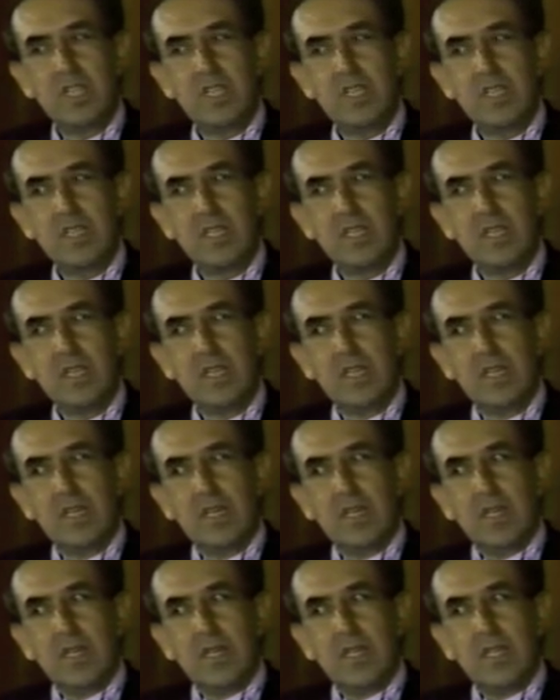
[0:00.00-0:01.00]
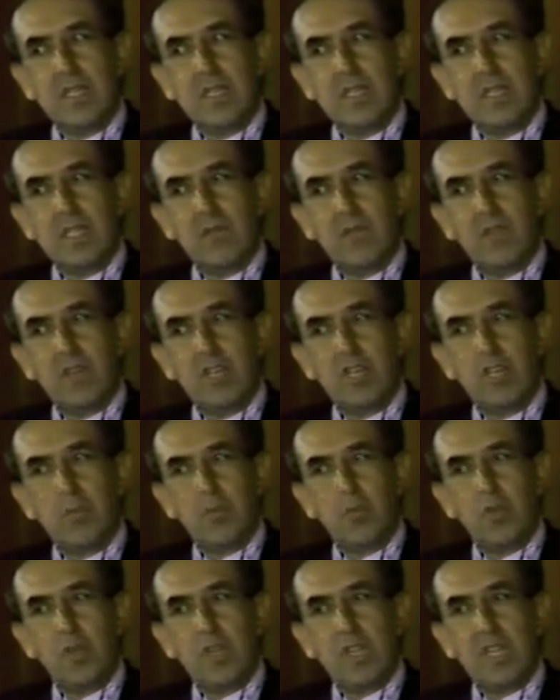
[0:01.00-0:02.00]
that
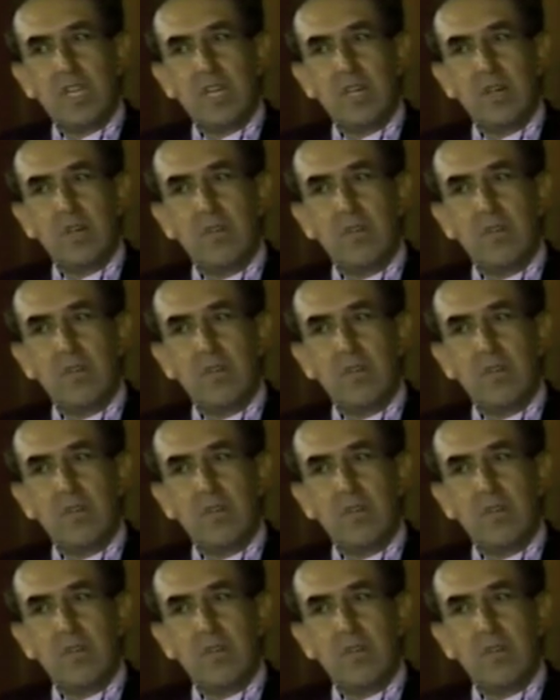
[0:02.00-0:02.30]
developed with